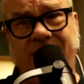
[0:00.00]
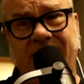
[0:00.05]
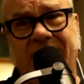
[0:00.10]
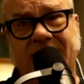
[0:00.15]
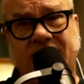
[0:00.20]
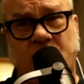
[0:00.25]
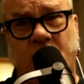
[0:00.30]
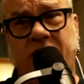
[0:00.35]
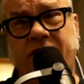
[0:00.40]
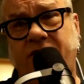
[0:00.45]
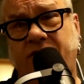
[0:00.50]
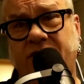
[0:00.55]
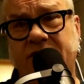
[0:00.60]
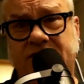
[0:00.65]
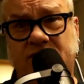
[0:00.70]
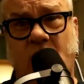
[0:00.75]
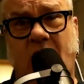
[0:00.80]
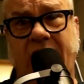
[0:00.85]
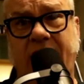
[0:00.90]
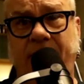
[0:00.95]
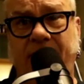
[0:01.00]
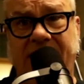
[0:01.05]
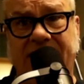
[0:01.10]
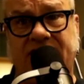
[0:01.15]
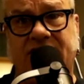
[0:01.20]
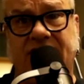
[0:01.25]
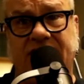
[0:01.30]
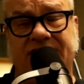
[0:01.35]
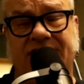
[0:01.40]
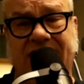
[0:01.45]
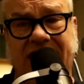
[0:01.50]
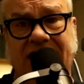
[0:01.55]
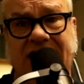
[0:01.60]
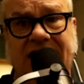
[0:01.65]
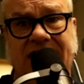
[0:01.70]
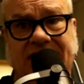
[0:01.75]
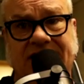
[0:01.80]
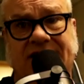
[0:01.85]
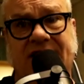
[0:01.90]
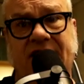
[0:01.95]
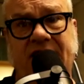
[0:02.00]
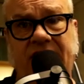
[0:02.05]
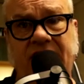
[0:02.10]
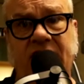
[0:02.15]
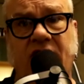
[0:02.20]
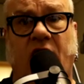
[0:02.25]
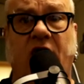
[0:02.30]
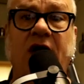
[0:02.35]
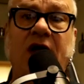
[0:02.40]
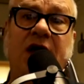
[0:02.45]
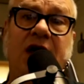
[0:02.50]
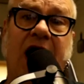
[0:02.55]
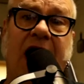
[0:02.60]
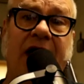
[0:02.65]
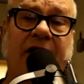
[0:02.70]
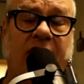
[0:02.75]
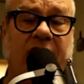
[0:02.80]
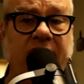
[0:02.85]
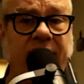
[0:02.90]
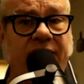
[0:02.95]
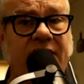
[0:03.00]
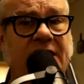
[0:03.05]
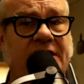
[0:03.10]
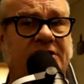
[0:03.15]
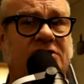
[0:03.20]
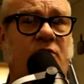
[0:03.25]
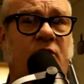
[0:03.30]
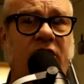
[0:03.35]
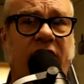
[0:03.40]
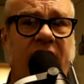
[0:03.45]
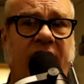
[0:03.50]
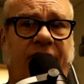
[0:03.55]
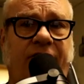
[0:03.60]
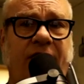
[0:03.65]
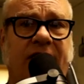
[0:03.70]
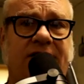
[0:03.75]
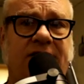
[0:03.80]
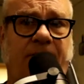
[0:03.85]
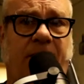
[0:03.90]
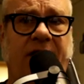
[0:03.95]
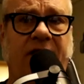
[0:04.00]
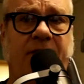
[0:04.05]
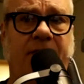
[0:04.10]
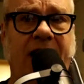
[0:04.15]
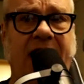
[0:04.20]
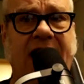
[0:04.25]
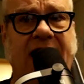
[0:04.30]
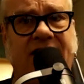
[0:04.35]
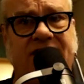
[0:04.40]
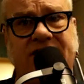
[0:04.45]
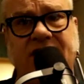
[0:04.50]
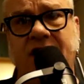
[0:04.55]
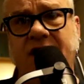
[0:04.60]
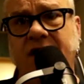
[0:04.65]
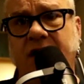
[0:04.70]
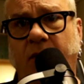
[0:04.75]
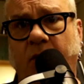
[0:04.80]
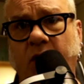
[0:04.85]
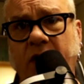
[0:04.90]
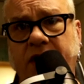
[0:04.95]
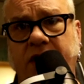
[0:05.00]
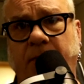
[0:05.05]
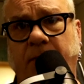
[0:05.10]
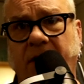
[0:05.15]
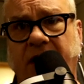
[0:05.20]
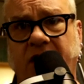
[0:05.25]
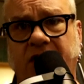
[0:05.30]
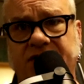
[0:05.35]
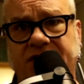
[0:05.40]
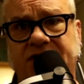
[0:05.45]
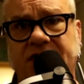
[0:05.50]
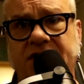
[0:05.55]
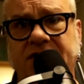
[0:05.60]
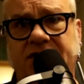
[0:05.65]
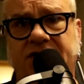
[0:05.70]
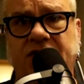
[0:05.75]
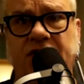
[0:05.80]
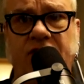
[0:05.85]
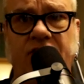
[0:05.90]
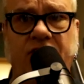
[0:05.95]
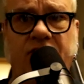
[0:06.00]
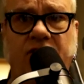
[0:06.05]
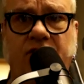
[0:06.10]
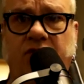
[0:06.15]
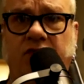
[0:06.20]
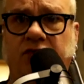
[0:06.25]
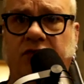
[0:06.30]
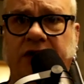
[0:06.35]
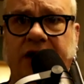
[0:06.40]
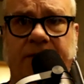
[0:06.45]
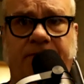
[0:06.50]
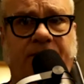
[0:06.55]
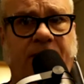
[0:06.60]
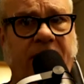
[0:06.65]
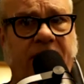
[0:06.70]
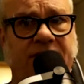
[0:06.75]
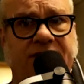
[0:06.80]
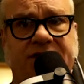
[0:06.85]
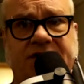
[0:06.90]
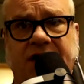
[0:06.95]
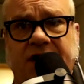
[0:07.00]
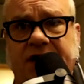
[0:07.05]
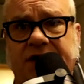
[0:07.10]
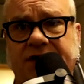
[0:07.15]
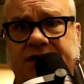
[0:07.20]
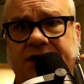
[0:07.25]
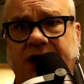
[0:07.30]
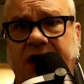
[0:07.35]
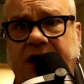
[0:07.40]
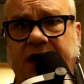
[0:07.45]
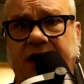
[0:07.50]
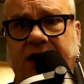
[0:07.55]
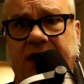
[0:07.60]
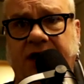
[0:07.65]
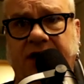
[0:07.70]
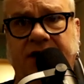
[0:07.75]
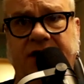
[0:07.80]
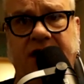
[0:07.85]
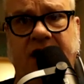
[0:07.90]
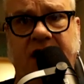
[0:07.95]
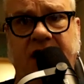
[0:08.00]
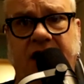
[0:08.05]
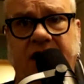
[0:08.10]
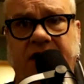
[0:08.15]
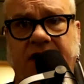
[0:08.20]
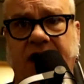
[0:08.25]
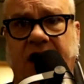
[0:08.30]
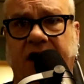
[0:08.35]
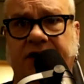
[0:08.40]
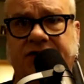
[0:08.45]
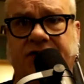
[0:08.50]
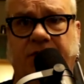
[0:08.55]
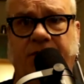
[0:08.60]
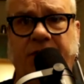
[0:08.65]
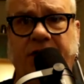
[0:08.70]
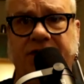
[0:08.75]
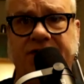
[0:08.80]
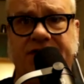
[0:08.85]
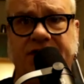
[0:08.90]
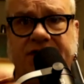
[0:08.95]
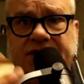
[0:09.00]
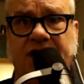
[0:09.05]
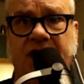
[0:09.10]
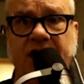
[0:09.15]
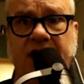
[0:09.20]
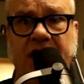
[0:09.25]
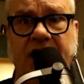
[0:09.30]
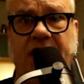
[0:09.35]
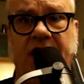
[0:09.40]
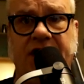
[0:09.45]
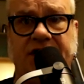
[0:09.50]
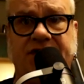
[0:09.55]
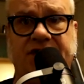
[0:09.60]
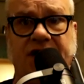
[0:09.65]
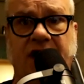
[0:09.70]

that's one of the reasons why it makes such an easy heal. I don't even think it's really affected by the mass when comparison to lip piercings and uh, nostril piercings and et